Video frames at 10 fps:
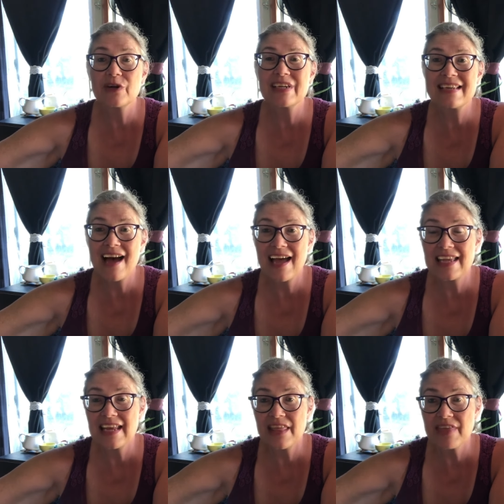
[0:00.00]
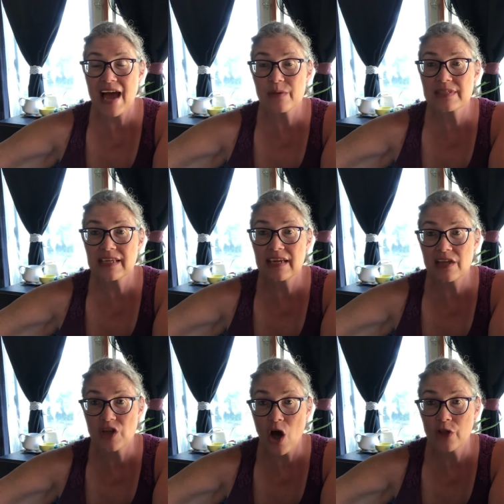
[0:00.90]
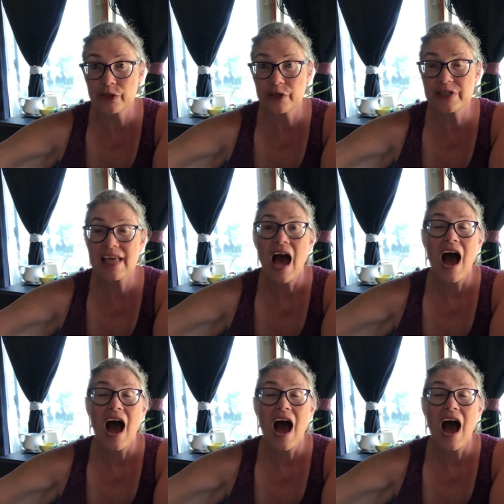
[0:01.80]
for $9,000.